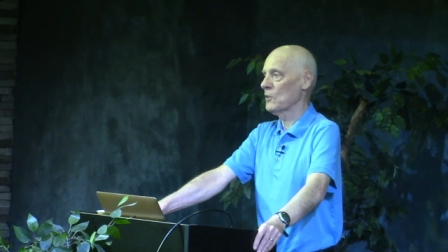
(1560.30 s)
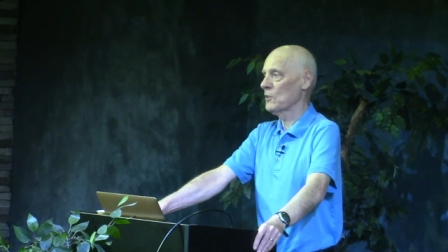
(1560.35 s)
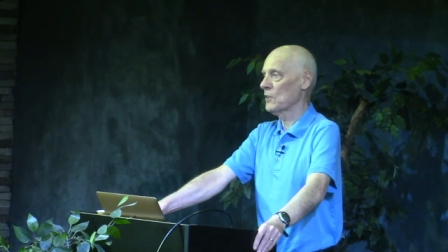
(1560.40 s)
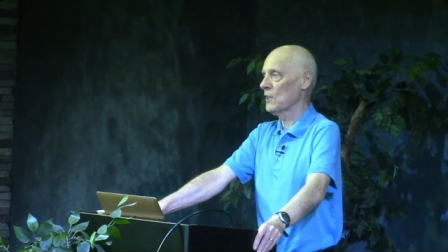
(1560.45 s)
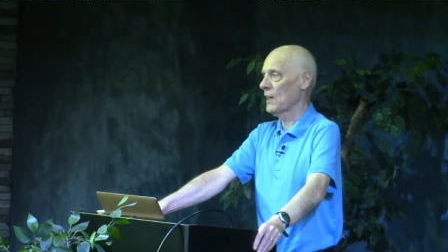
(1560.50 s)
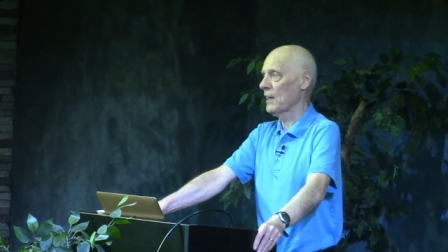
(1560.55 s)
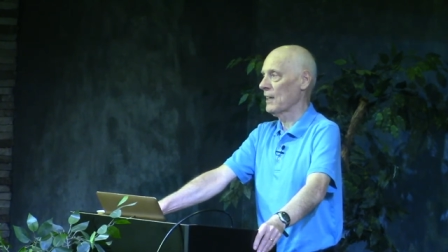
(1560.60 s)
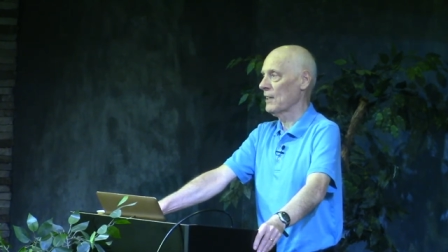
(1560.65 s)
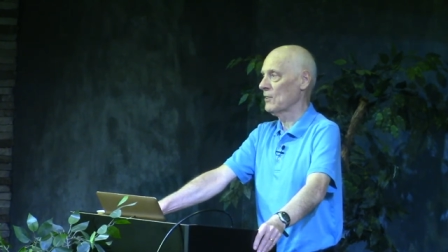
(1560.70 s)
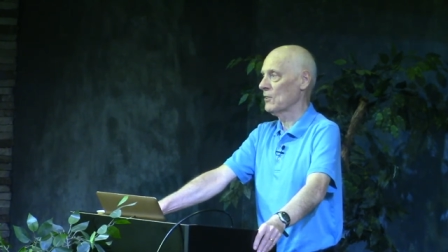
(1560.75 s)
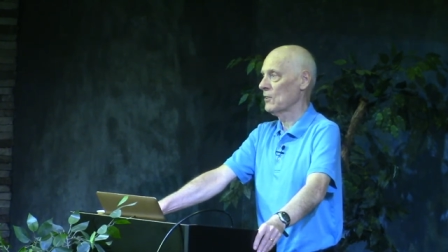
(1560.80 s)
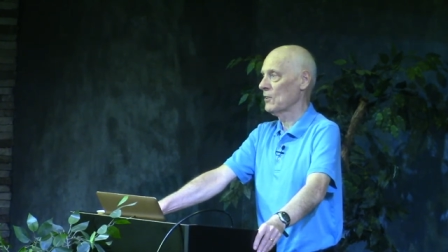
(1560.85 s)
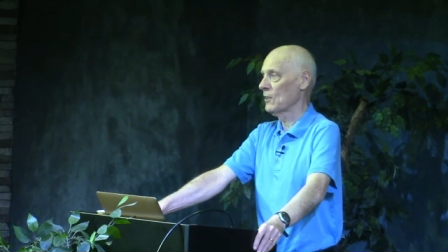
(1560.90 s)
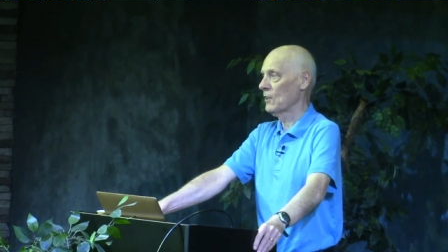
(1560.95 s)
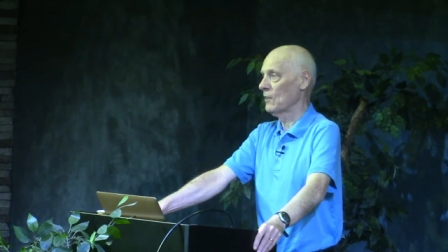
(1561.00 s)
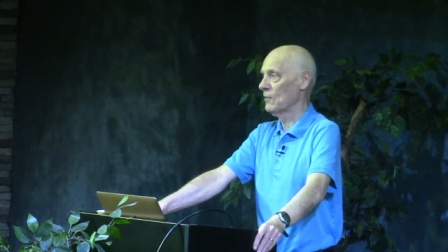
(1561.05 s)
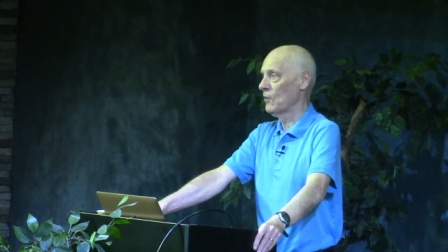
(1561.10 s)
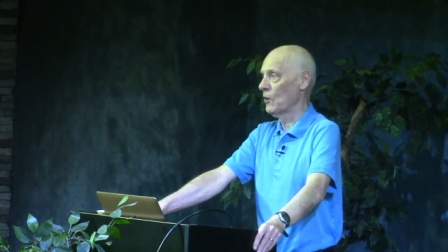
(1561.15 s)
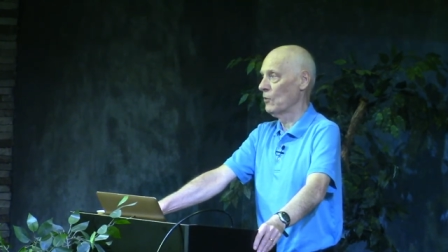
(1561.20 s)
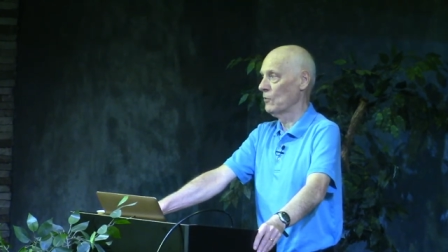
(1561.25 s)
size
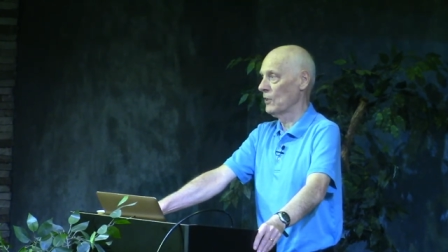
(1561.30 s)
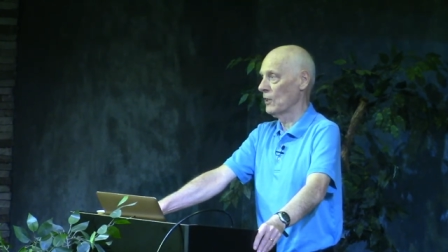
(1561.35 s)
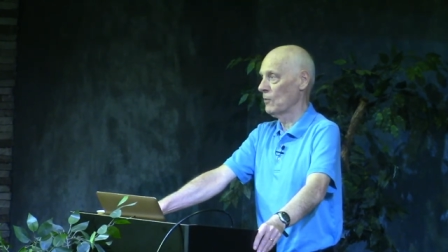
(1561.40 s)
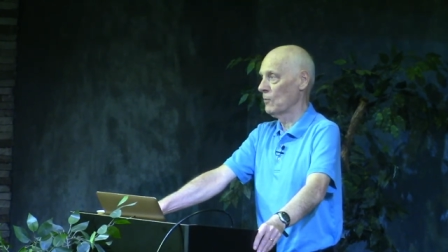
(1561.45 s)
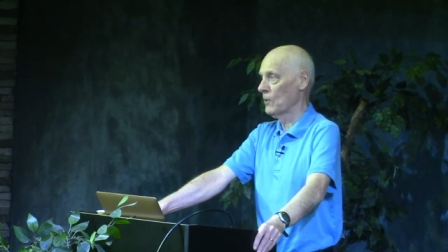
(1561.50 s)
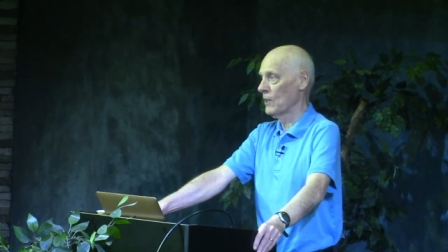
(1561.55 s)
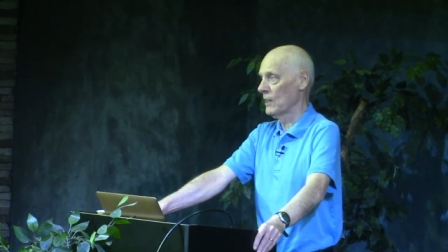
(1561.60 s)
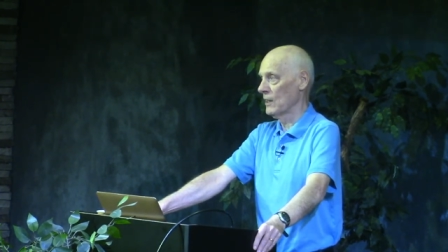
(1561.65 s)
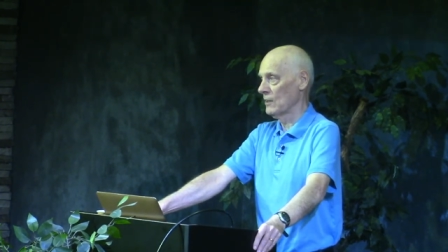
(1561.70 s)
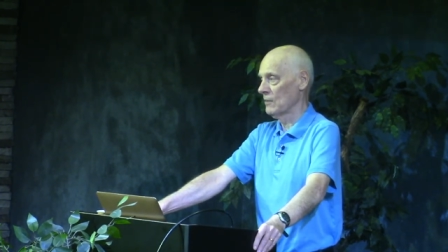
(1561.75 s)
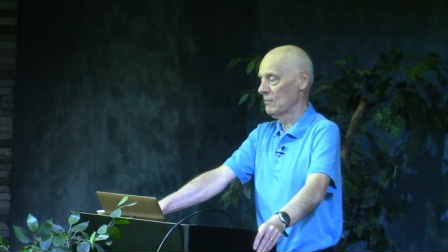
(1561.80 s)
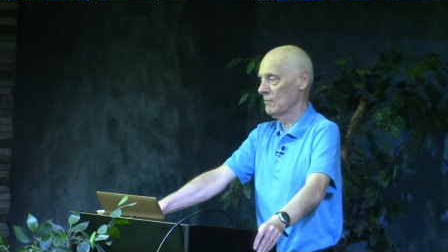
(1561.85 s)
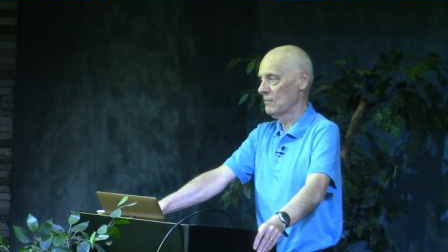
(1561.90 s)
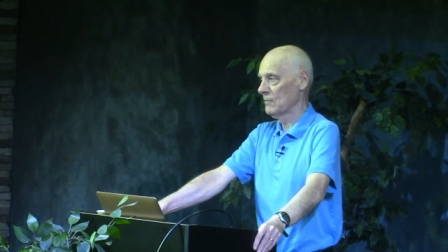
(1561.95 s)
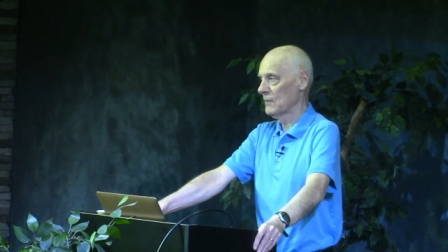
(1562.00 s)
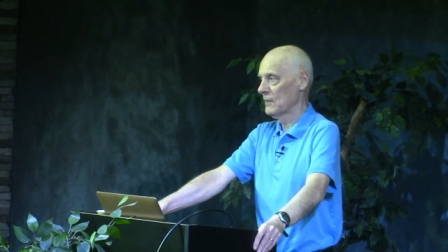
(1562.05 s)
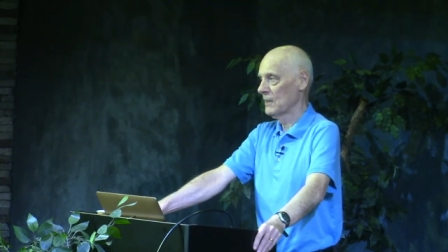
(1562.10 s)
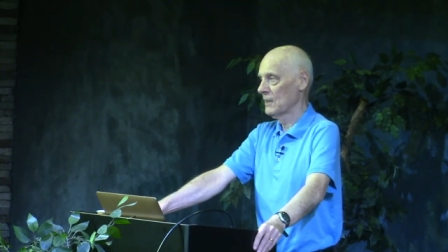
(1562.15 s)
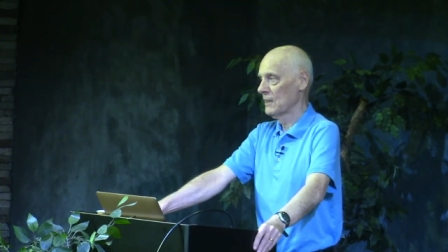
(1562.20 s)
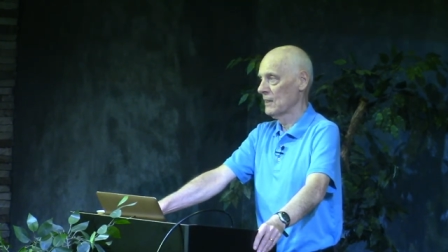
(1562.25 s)
of only one.
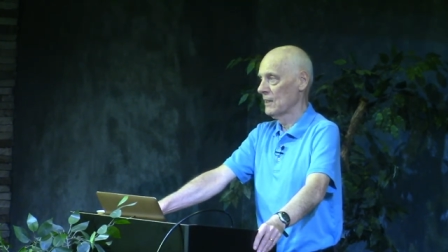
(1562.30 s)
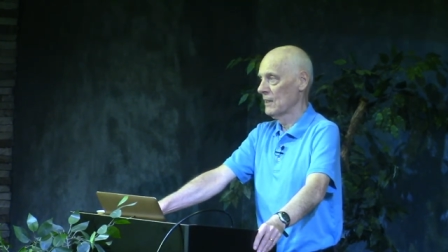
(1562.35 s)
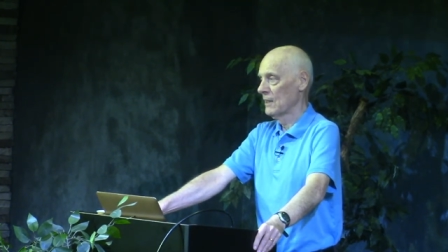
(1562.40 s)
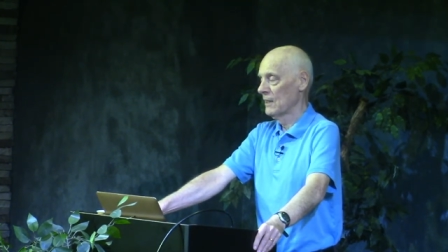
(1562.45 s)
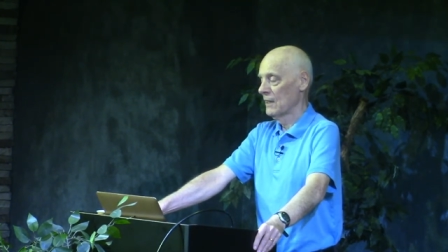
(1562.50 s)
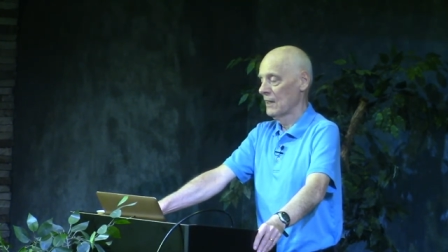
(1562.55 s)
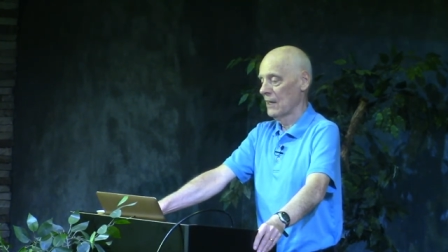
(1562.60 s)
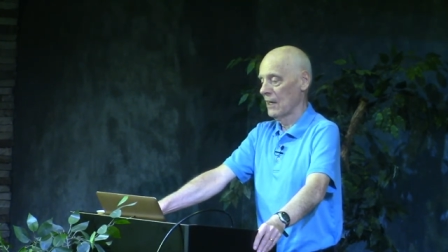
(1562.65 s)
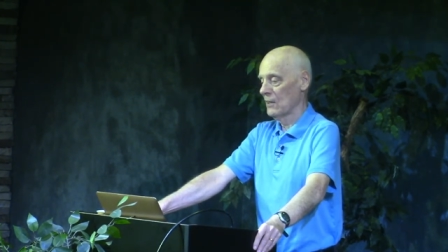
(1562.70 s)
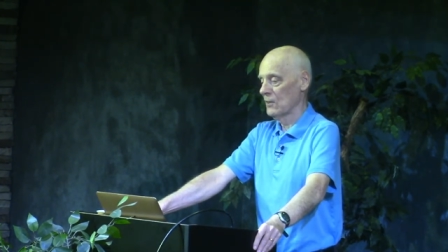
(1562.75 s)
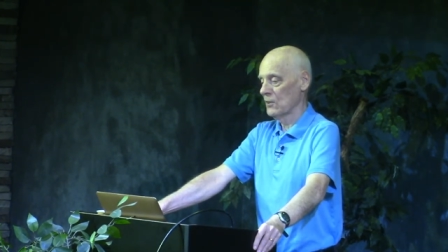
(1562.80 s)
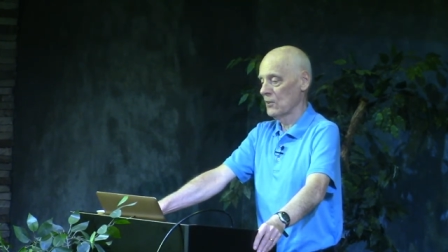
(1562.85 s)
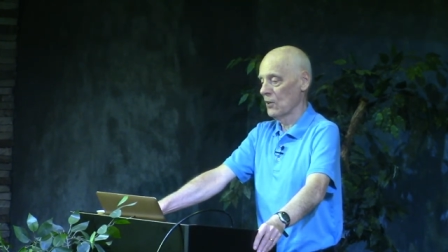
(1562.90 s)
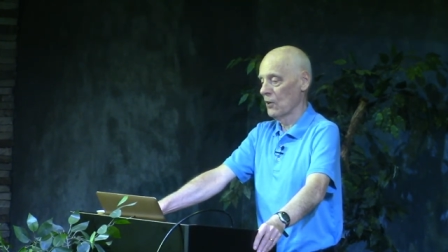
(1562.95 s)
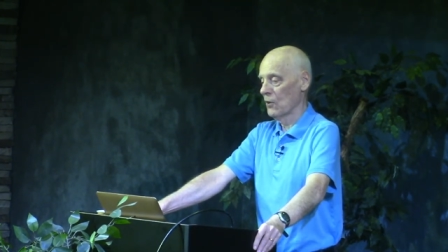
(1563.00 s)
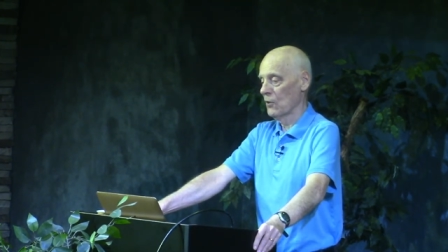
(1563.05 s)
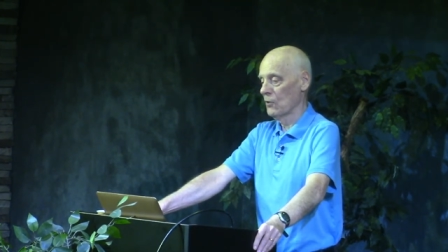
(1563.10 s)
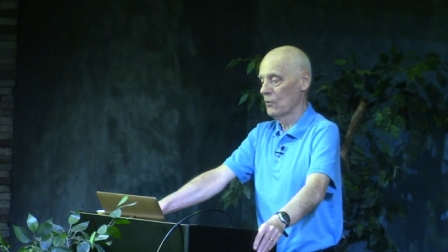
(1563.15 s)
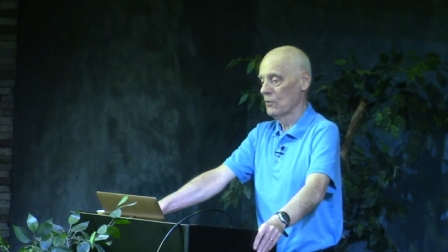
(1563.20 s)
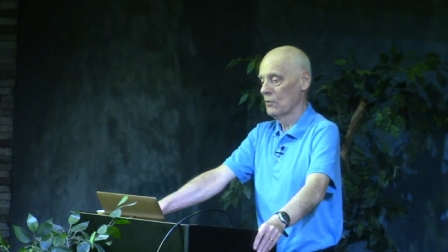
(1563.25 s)
And
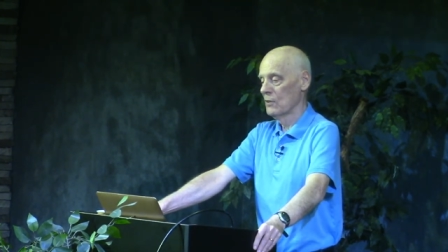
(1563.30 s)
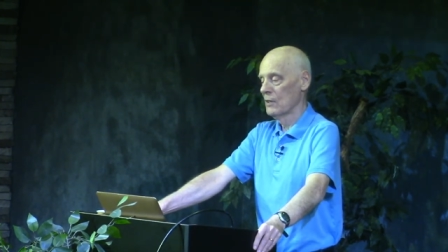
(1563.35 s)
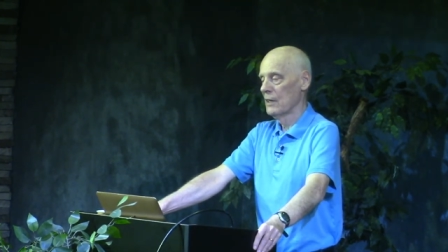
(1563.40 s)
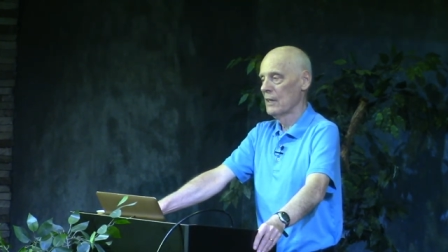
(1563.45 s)
so